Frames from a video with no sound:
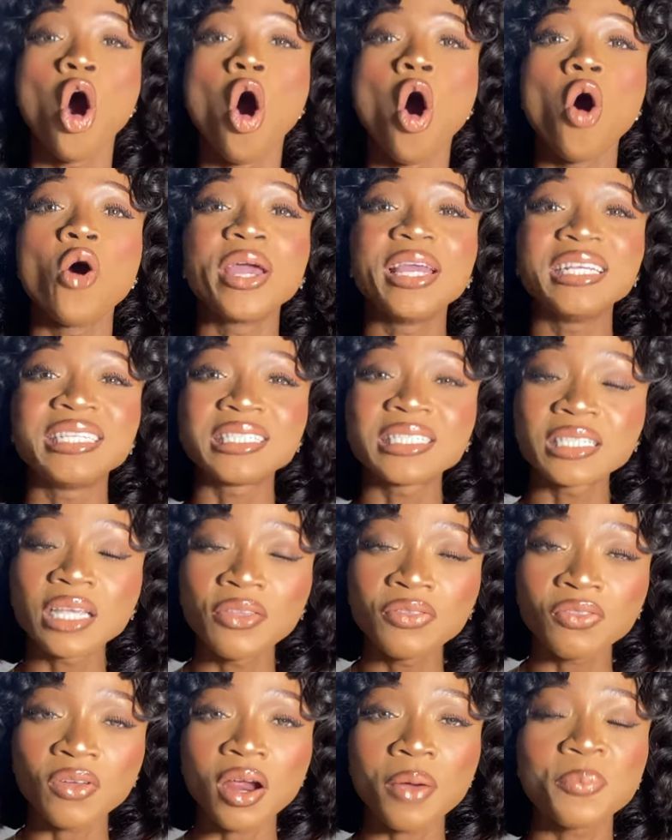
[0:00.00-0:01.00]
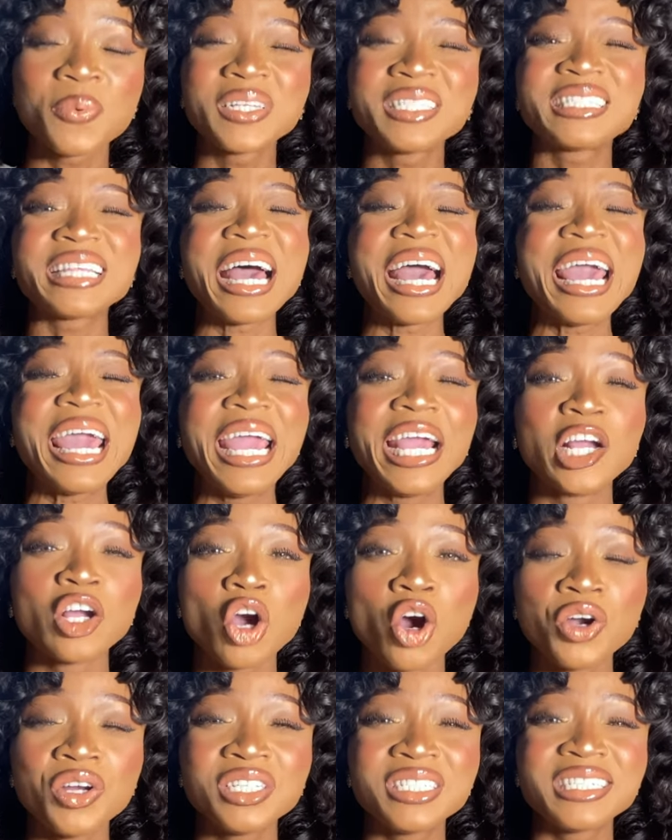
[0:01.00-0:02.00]
or a skin therapist that
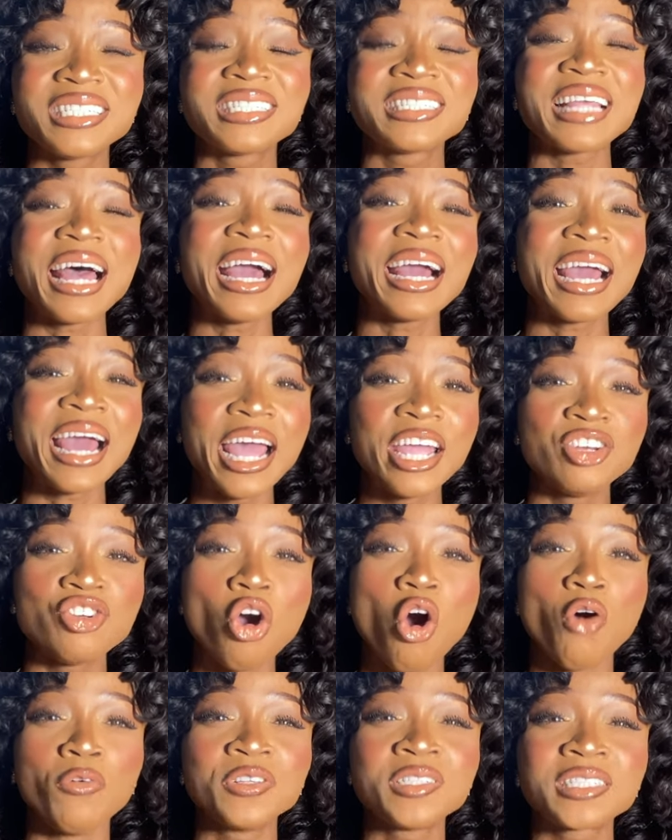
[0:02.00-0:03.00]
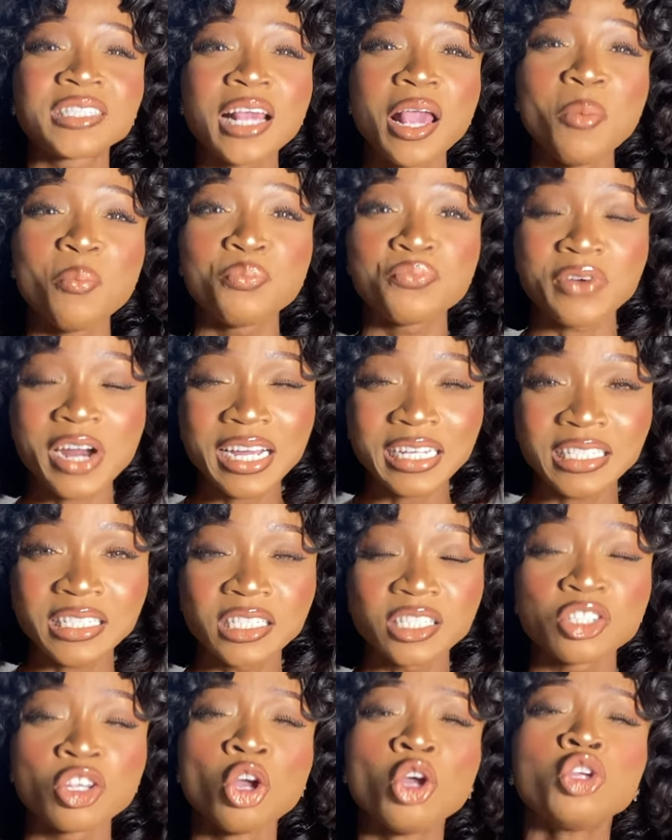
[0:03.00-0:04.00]
encourages that kind of skin
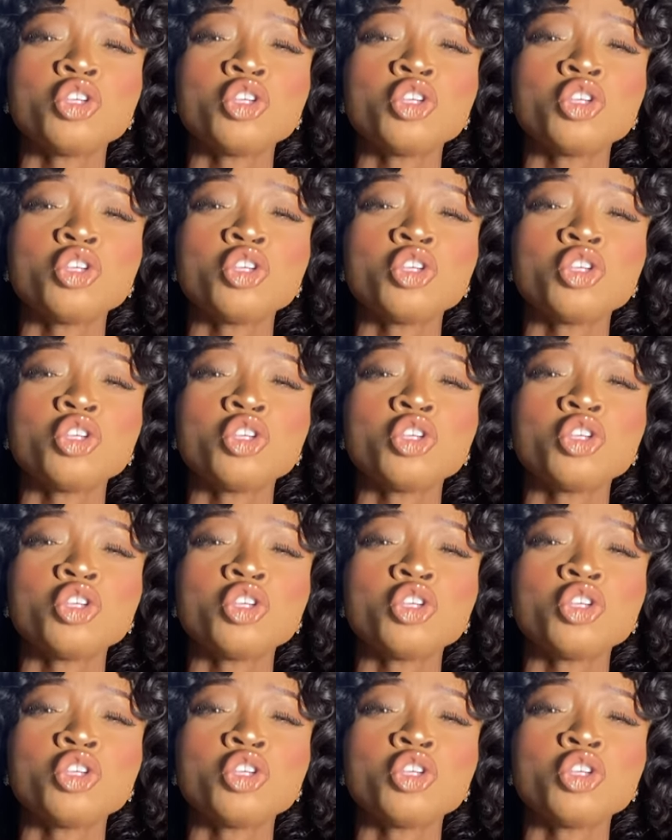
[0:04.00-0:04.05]
practice.